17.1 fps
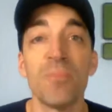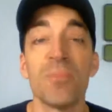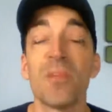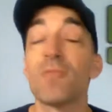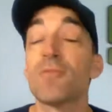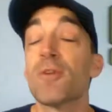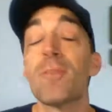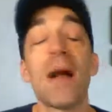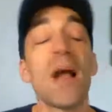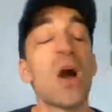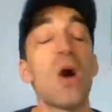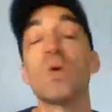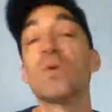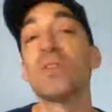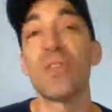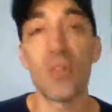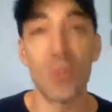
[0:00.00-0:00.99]
for my
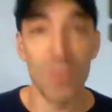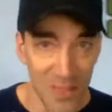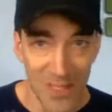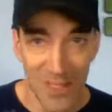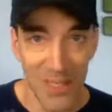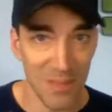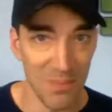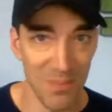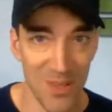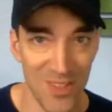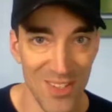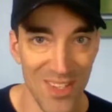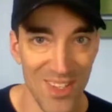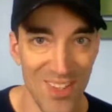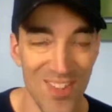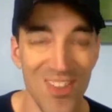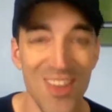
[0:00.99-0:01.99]
own speaking
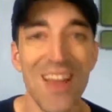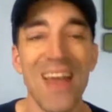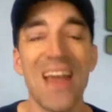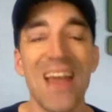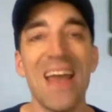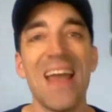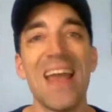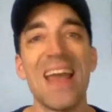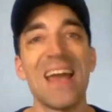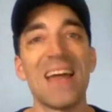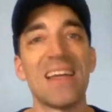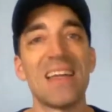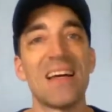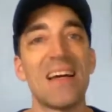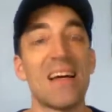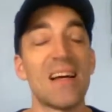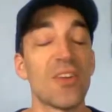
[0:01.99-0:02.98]
business. And
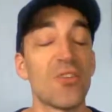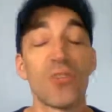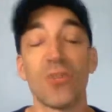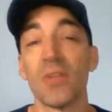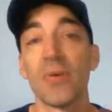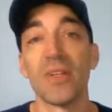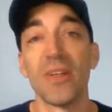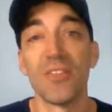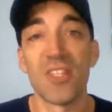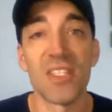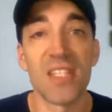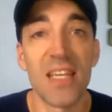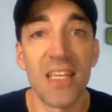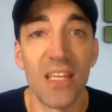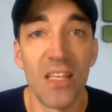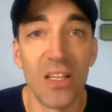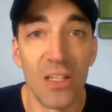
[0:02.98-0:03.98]
I certainly would love to
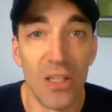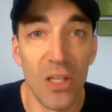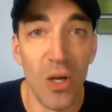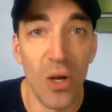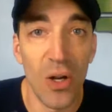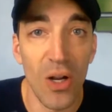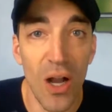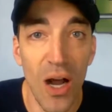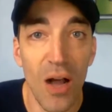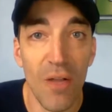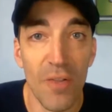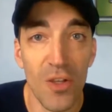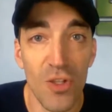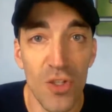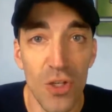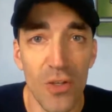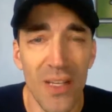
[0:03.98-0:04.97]
take you along on the
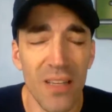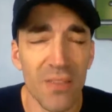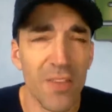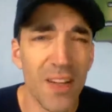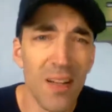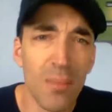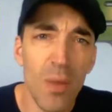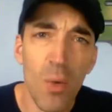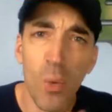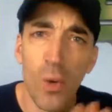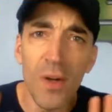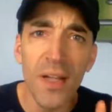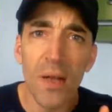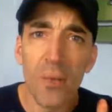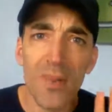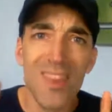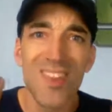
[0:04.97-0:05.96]
journey. In fact, I'll be
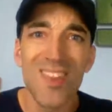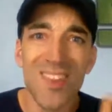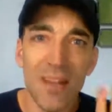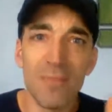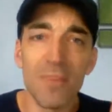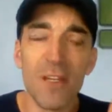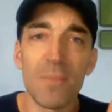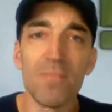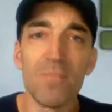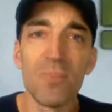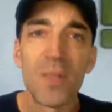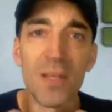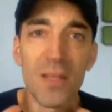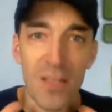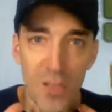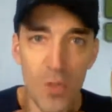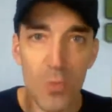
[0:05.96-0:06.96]
working with 7
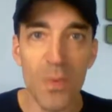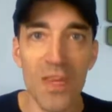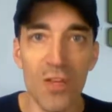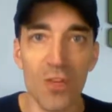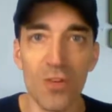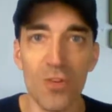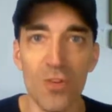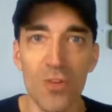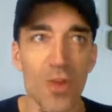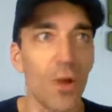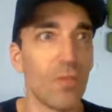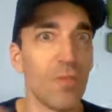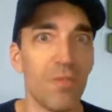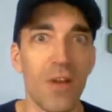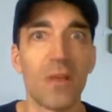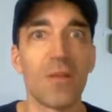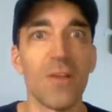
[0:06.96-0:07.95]
speakers
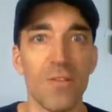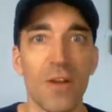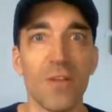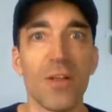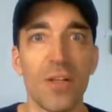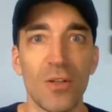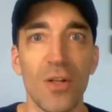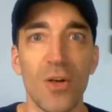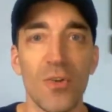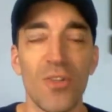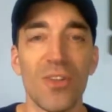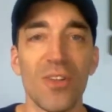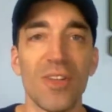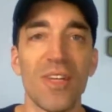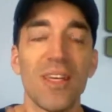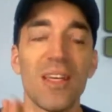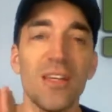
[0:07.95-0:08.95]
very, very
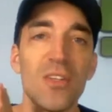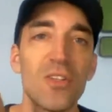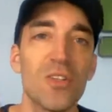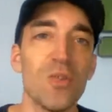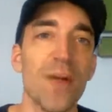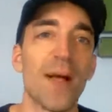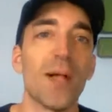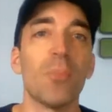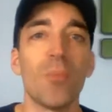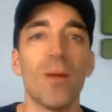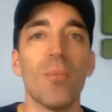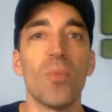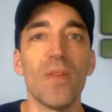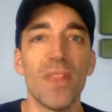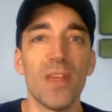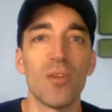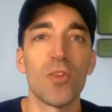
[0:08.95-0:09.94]
closely to help them
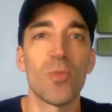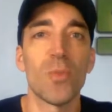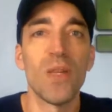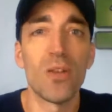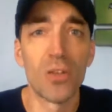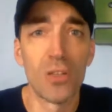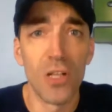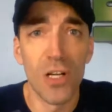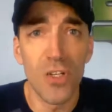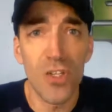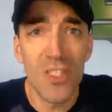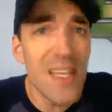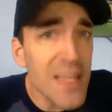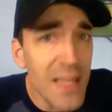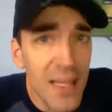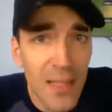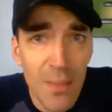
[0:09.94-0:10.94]
with their speaker launch,
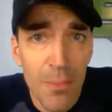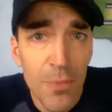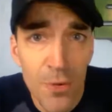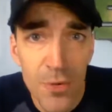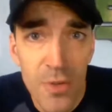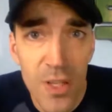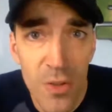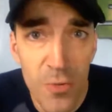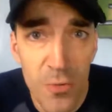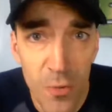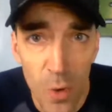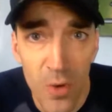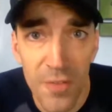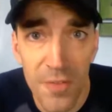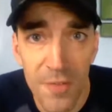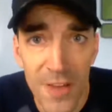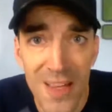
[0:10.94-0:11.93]
taking them through these 4
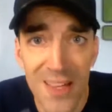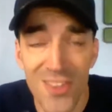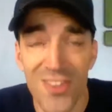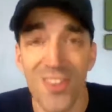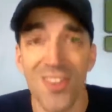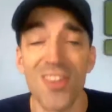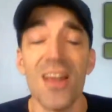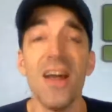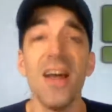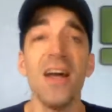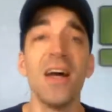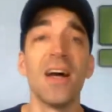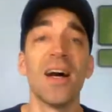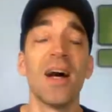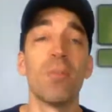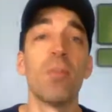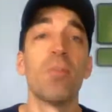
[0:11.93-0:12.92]
phases.
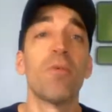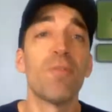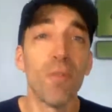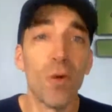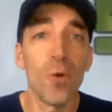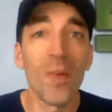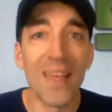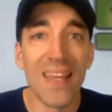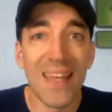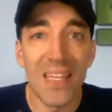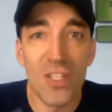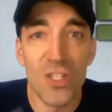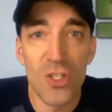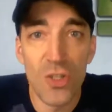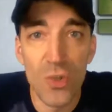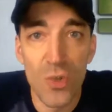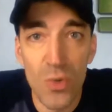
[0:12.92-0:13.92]
But before we get
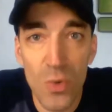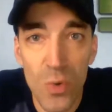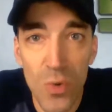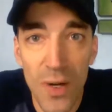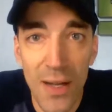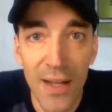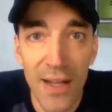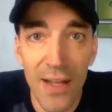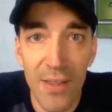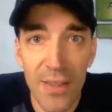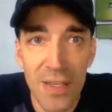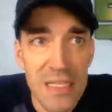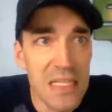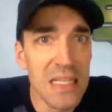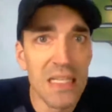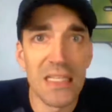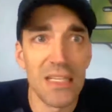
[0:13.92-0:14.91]
to the
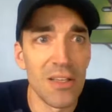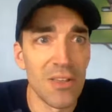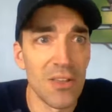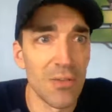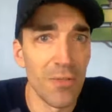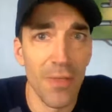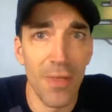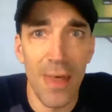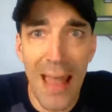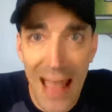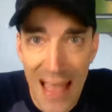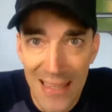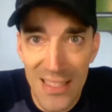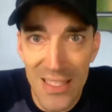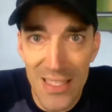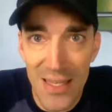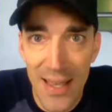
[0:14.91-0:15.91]
details of
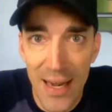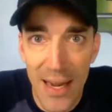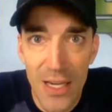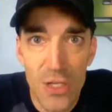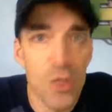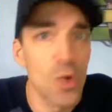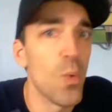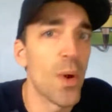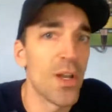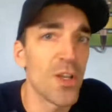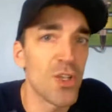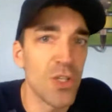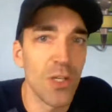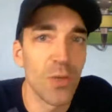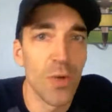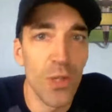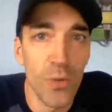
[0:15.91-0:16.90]
that, and I do want to
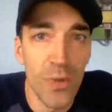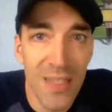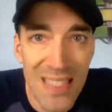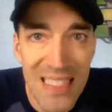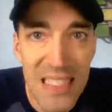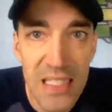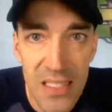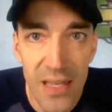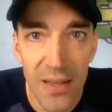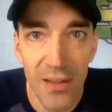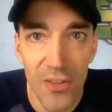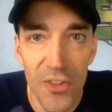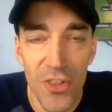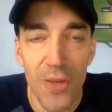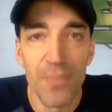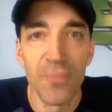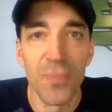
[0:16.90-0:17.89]
share with you the
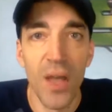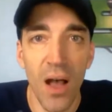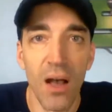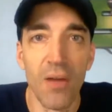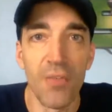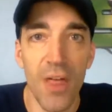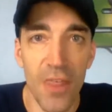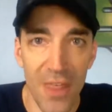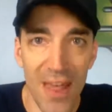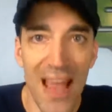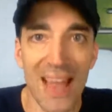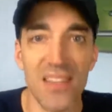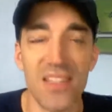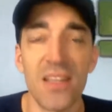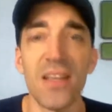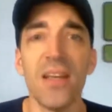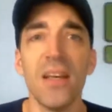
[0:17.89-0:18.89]
details of
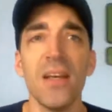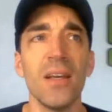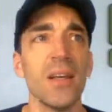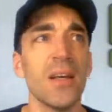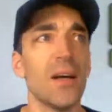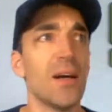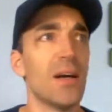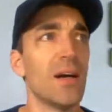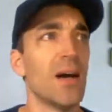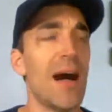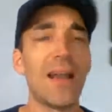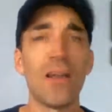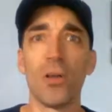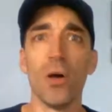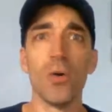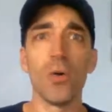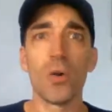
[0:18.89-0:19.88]
that, I don't
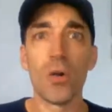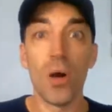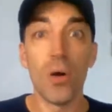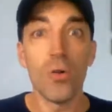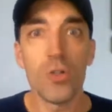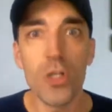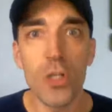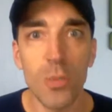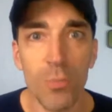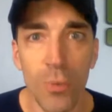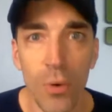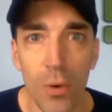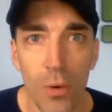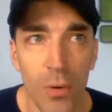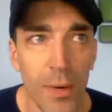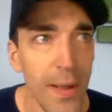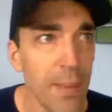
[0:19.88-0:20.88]
know, coaching
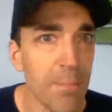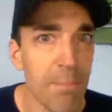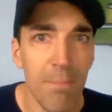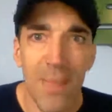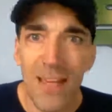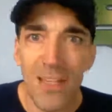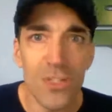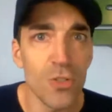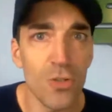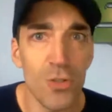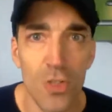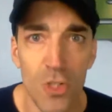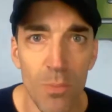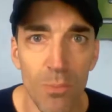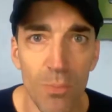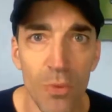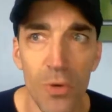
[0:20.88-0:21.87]
program,
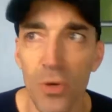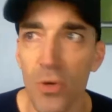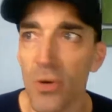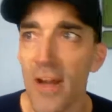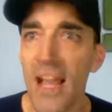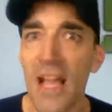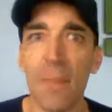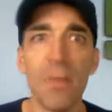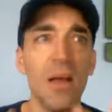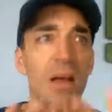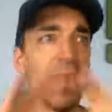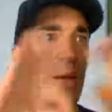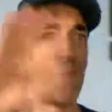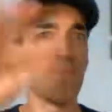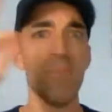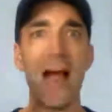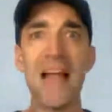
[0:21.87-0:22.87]
mentorship program,
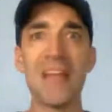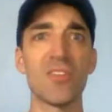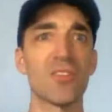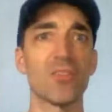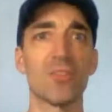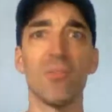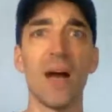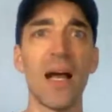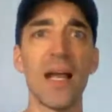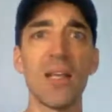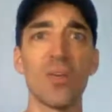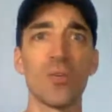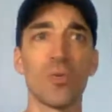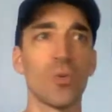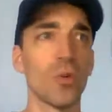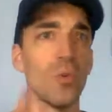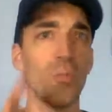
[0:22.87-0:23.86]
mastermind
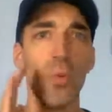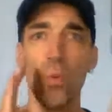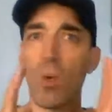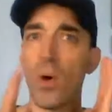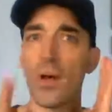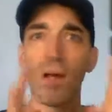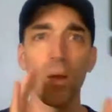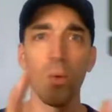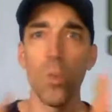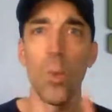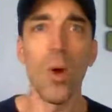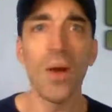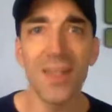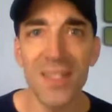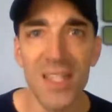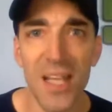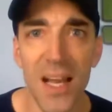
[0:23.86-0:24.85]
group,
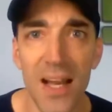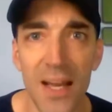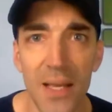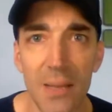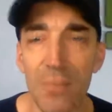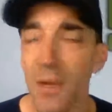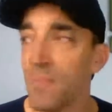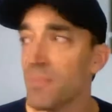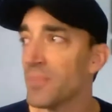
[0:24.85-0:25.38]
one-on-one time,